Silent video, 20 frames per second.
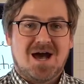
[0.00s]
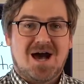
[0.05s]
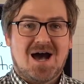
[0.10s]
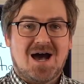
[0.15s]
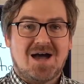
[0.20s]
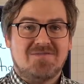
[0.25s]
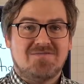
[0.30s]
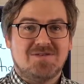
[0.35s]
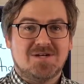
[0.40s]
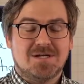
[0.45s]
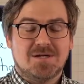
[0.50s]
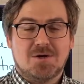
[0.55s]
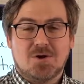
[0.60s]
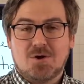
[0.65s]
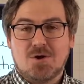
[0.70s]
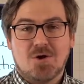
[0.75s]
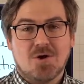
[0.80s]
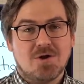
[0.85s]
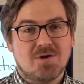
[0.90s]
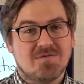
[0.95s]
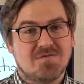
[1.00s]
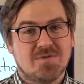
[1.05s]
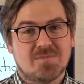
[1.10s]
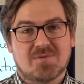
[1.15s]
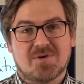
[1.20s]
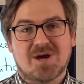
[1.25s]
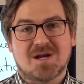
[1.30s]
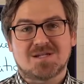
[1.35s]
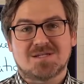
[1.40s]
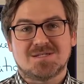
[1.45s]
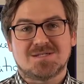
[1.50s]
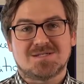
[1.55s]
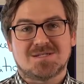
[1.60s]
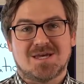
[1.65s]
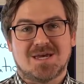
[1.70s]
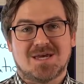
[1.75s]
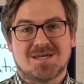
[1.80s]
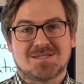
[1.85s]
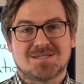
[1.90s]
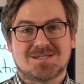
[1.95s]
I've done all of the practice
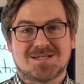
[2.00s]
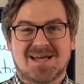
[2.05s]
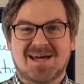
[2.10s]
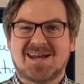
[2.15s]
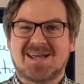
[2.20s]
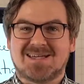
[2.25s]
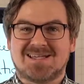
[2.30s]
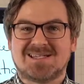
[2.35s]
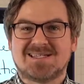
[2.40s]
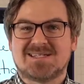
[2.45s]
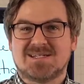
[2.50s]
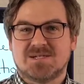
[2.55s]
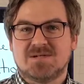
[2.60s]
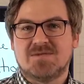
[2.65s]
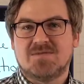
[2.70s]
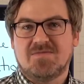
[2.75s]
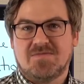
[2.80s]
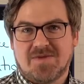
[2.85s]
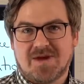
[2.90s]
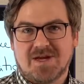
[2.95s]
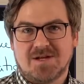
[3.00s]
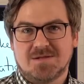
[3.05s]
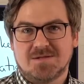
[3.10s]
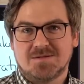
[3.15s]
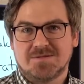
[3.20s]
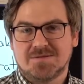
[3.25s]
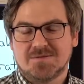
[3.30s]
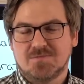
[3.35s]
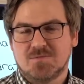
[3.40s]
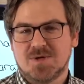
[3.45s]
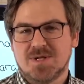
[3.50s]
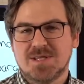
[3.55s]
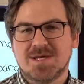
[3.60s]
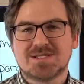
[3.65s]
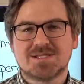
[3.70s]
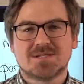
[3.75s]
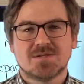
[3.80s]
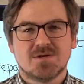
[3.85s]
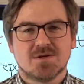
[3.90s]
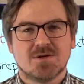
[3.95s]
tests and I still failed. Well,
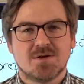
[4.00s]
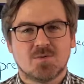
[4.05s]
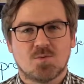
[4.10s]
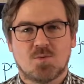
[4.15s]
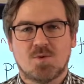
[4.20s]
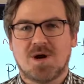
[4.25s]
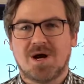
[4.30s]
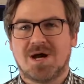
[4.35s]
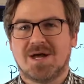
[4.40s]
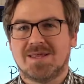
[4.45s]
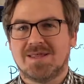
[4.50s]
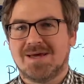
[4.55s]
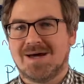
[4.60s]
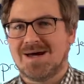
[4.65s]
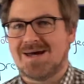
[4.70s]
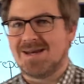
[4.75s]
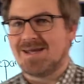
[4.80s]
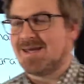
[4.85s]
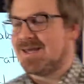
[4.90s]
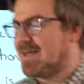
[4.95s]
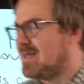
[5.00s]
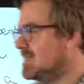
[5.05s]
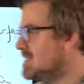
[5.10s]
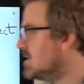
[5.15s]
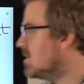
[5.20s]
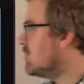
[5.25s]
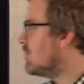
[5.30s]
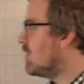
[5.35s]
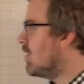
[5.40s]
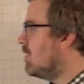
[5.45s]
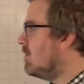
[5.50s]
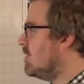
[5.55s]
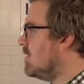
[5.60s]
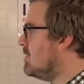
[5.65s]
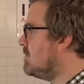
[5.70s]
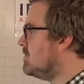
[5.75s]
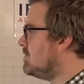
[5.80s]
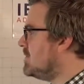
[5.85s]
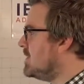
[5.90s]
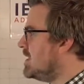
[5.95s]
let's look at why that is a
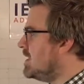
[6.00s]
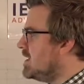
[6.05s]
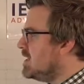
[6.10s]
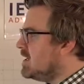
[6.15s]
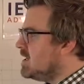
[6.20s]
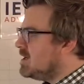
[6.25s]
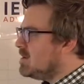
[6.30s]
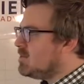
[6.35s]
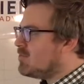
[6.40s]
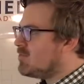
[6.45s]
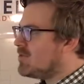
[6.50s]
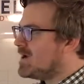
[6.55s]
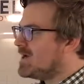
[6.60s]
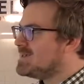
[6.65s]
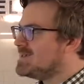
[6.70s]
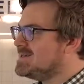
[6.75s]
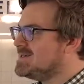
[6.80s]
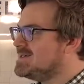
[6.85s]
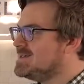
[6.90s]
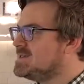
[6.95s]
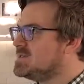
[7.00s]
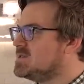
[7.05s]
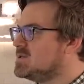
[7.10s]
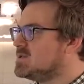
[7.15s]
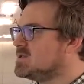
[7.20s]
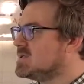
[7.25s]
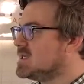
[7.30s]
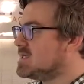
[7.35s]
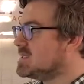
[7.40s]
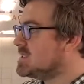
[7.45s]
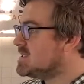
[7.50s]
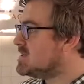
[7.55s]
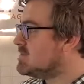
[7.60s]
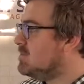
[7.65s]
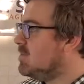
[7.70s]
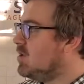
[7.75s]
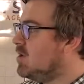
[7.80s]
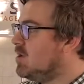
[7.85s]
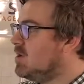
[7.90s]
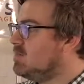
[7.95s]
problem. Practice is just a
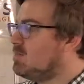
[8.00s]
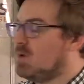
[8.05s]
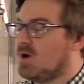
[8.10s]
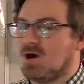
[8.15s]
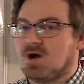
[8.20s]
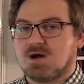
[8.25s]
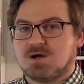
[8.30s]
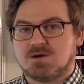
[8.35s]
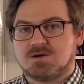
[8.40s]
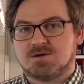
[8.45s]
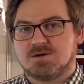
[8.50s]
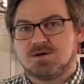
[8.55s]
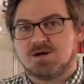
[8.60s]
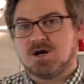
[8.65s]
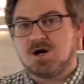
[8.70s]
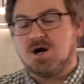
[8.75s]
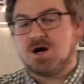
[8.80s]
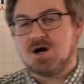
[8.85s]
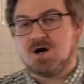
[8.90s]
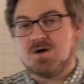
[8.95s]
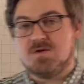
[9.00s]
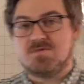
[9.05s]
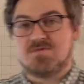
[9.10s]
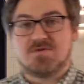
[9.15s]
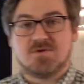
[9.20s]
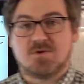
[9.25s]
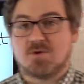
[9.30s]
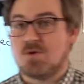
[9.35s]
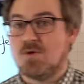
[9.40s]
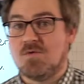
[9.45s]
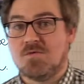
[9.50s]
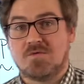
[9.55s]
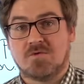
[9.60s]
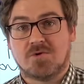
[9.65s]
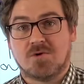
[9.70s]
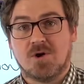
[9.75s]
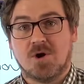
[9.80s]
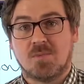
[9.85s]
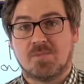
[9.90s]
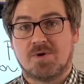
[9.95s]
small part of your
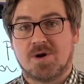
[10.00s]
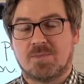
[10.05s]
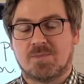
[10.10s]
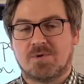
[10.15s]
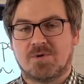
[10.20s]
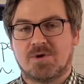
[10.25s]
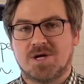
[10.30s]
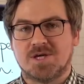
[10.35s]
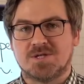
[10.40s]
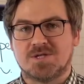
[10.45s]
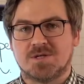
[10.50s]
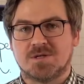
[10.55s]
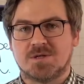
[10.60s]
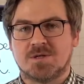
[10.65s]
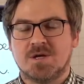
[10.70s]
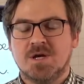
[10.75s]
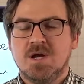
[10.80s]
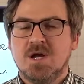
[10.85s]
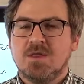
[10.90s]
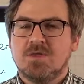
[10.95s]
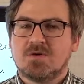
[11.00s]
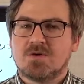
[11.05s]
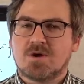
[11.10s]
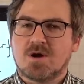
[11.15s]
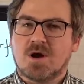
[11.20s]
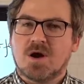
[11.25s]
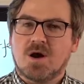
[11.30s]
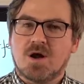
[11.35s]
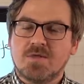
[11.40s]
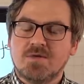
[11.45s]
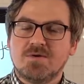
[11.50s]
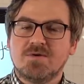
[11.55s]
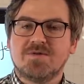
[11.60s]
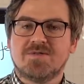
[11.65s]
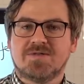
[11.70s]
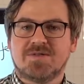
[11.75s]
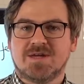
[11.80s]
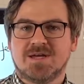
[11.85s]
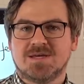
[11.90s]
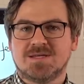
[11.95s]
overall preparation. There are other
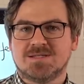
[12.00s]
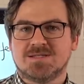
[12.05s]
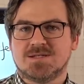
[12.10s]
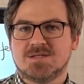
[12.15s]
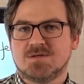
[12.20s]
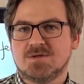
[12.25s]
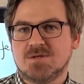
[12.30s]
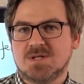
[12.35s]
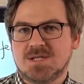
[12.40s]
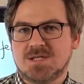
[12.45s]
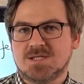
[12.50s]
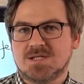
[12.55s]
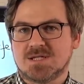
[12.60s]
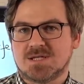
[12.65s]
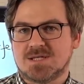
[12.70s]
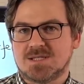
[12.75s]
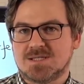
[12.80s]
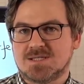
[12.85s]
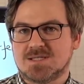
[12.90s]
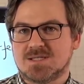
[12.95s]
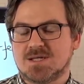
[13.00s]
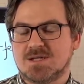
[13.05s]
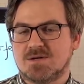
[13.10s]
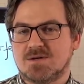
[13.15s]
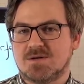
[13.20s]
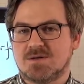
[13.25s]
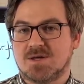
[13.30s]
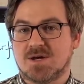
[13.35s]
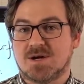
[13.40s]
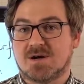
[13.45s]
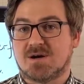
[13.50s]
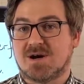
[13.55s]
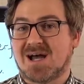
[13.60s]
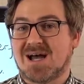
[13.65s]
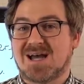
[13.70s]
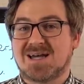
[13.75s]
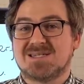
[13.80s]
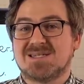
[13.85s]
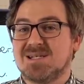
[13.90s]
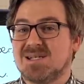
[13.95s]
things that you need to consider that are
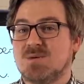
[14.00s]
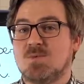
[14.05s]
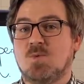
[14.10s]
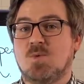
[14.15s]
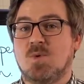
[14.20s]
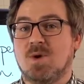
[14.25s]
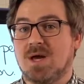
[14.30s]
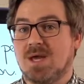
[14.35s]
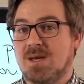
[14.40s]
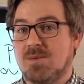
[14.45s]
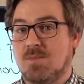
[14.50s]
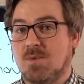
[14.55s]
actually way